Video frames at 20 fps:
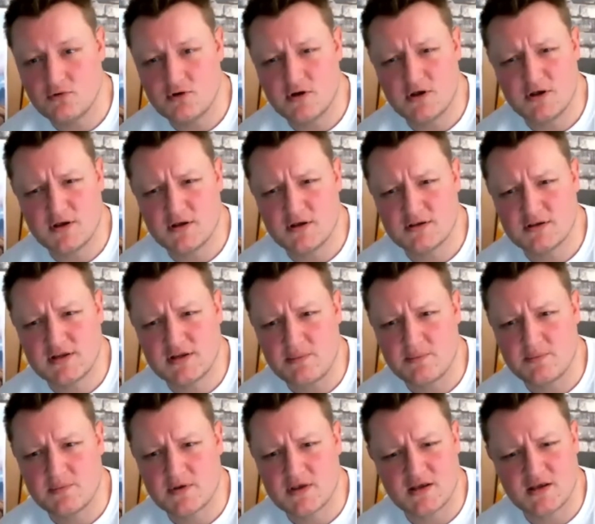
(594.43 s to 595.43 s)
a
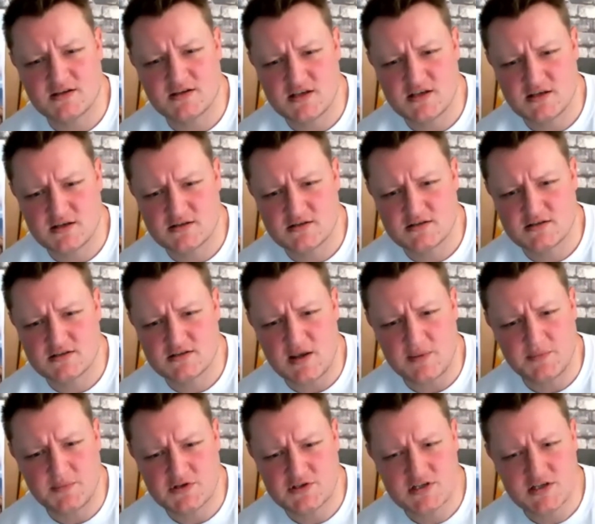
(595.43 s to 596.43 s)
dep- is it
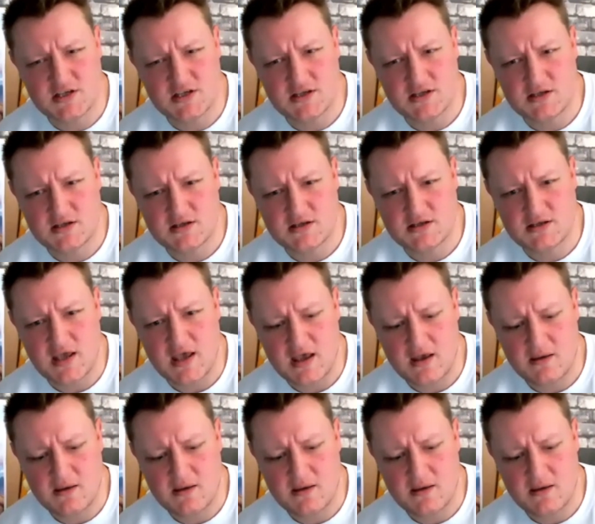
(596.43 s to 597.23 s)
deputy care